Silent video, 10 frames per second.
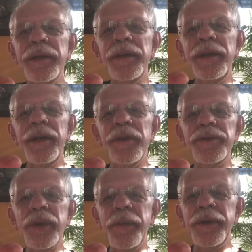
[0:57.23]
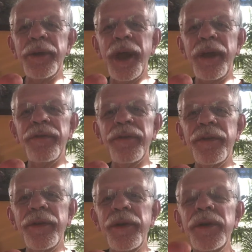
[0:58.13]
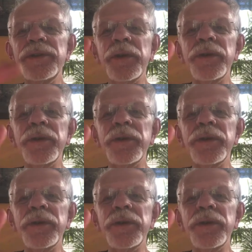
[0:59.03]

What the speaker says: you don't drop your knife. So it's